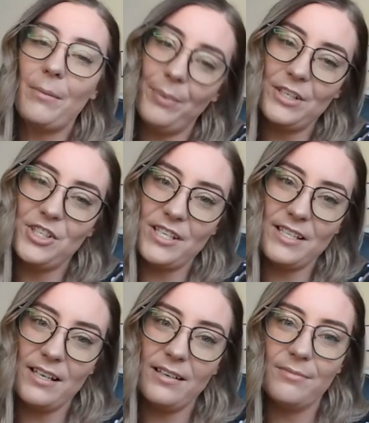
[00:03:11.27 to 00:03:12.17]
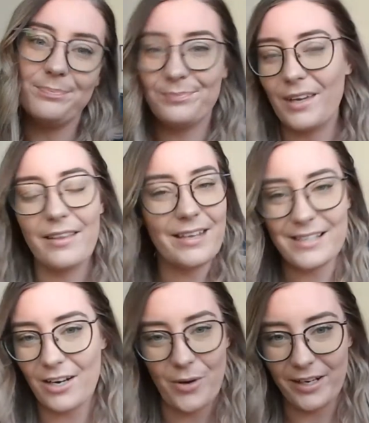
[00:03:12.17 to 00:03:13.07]
but just
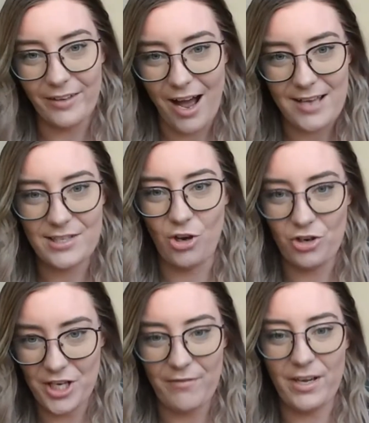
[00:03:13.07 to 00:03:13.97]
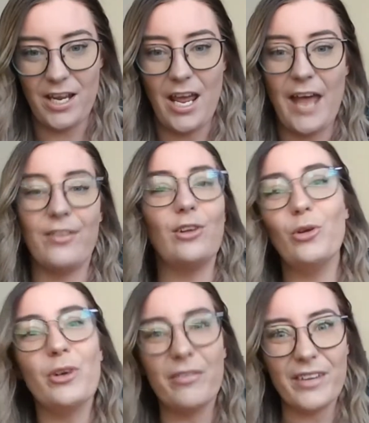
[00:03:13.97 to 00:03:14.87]
things that are going to last, longevity, and the
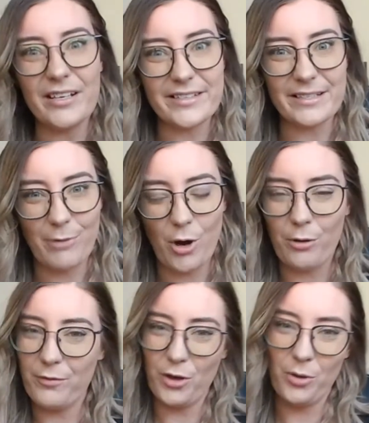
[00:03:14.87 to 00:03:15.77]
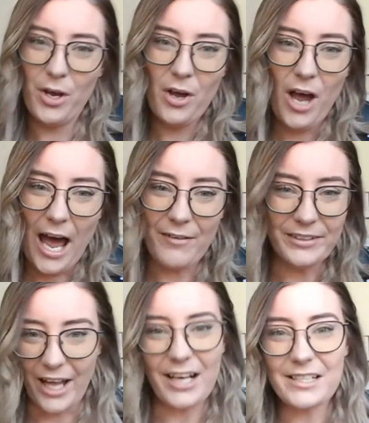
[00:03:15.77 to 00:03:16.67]
look of things as well. If you have a
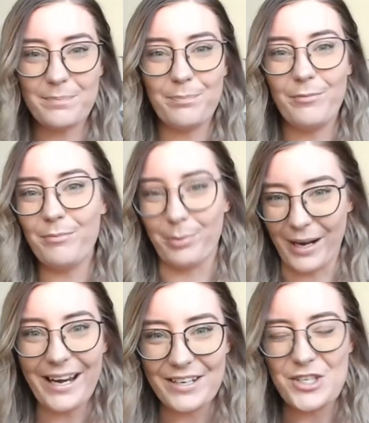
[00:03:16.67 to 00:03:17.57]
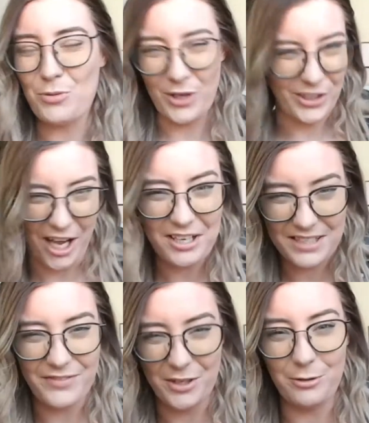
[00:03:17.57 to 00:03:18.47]
luxe brand, you want a
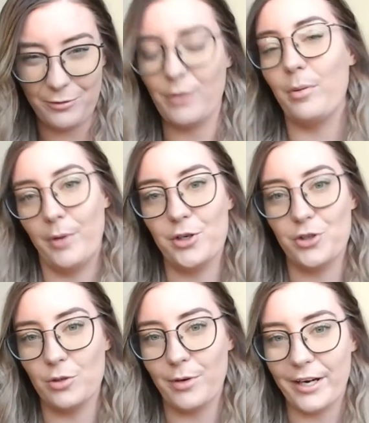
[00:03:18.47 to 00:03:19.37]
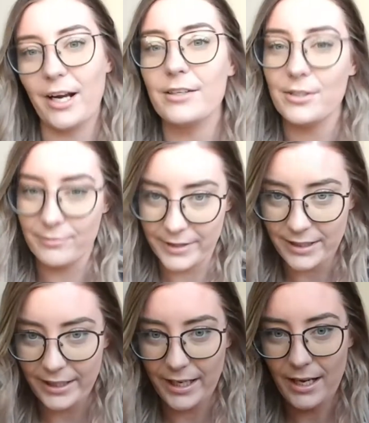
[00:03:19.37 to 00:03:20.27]
luxe feel for a promotional product to
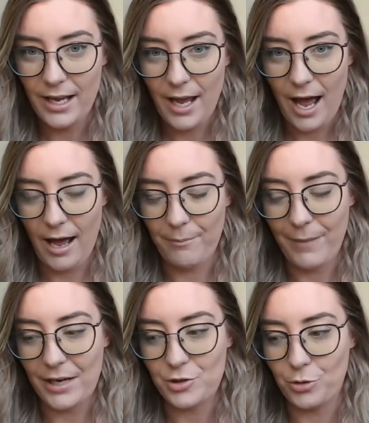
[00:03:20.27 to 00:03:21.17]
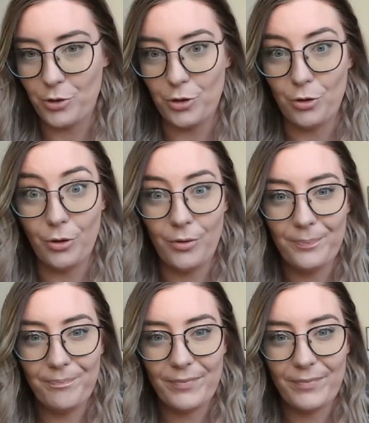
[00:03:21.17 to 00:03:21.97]
really make sure you're,